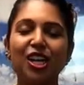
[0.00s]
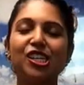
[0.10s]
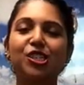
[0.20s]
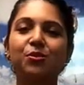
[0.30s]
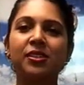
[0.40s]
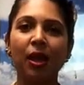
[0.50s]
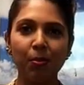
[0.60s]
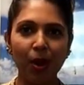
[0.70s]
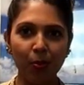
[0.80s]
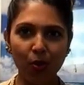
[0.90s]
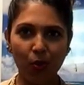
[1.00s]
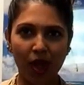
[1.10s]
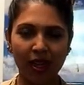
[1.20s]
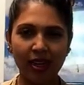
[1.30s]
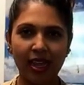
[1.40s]
So step number
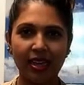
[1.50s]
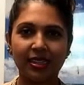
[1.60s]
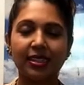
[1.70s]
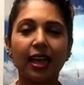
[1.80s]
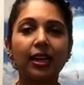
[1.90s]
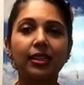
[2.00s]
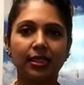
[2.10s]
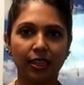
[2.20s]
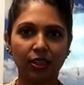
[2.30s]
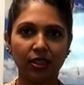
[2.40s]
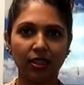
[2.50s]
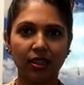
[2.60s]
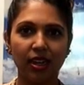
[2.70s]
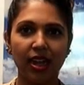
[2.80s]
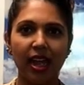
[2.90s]
1 is get clear.
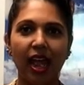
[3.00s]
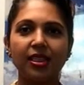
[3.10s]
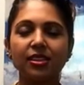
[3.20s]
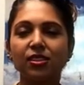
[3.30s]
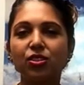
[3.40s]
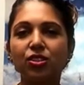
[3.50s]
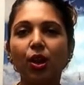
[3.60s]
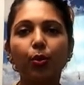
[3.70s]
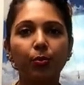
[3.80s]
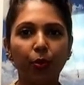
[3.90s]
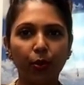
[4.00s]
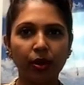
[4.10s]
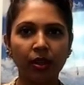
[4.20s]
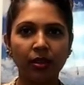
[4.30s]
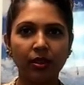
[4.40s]
And this is so
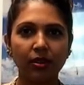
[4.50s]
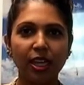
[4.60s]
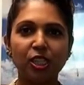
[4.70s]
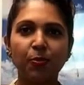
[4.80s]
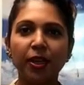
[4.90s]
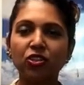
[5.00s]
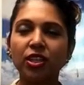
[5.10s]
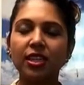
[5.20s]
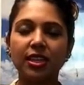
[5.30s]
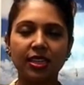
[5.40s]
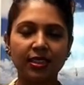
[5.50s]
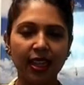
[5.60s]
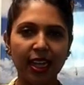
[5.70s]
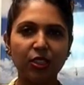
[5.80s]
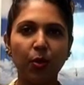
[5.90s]
important, especially these
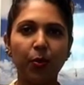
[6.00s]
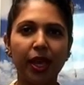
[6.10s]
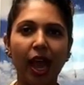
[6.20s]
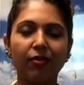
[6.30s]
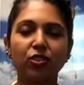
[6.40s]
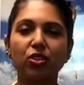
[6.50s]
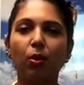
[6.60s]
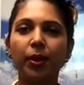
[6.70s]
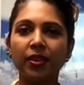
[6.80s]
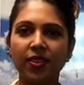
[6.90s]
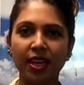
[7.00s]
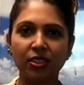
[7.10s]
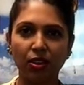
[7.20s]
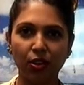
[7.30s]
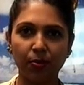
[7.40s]
days when we have so many things
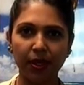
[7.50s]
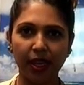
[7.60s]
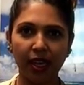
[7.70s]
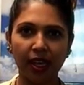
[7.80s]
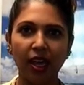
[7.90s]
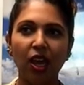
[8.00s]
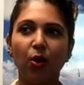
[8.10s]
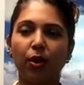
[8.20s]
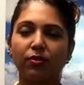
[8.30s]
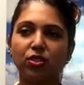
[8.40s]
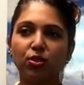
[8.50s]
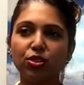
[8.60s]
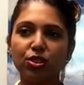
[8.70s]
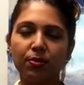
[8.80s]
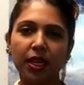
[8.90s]
on our plate. We have
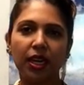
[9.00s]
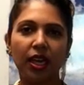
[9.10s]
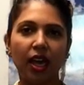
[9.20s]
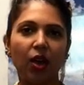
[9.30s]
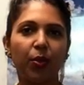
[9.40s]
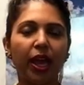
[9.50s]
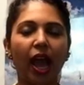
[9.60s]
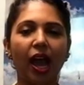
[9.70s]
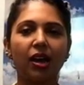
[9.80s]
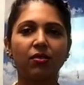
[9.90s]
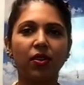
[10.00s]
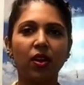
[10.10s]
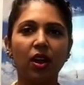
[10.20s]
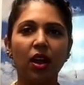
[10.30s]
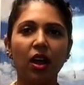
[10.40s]
social media, we have
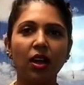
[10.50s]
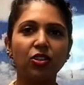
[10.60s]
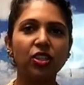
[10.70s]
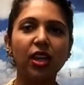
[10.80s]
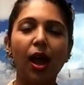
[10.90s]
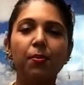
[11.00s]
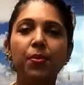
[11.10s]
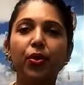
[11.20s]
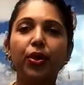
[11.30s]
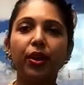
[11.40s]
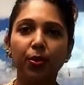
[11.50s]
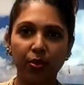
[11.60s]
just a million